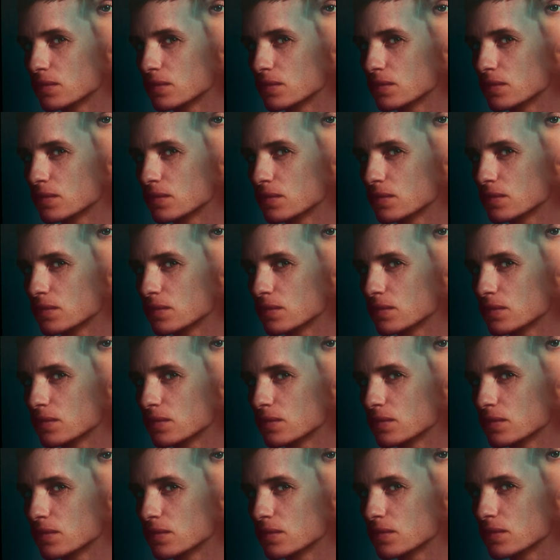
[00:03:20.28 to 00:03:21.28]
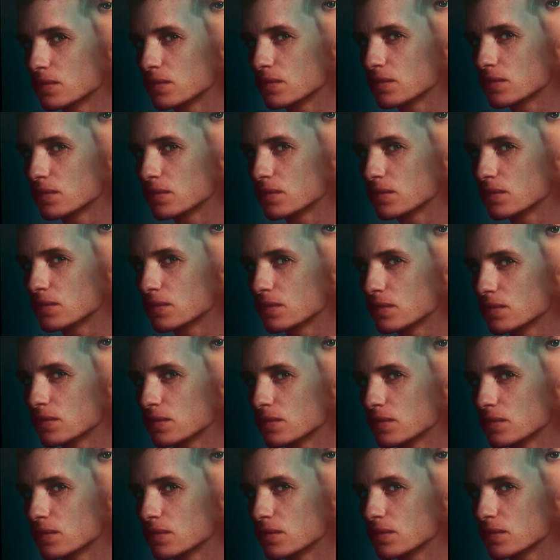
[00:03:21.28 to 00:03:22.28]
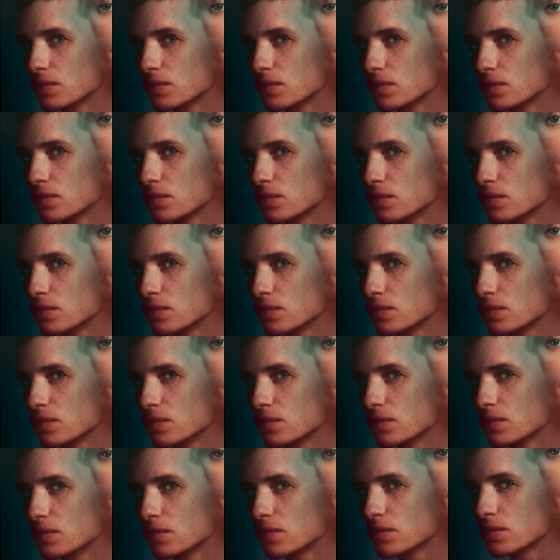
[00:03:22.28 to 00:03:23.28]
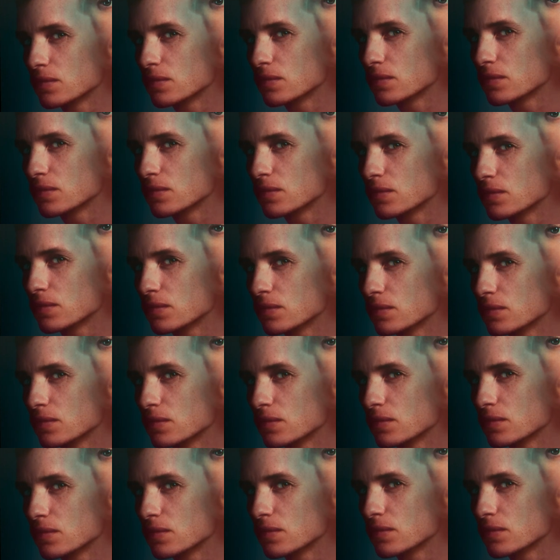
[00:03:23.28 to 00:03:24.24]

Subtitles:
(not speaking)